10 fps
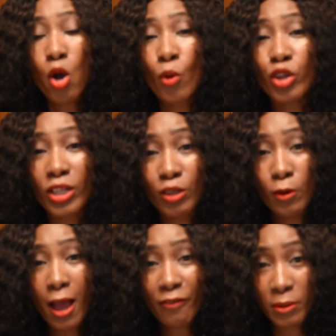when you
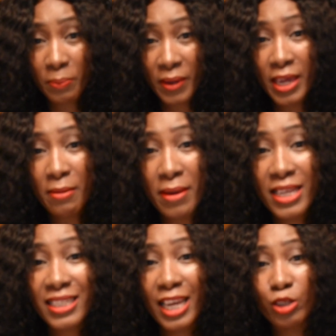after
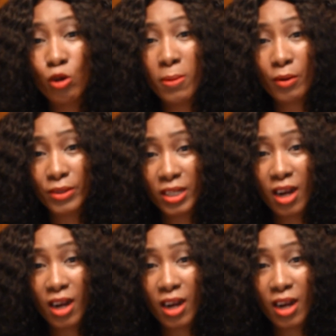payment and you go back with the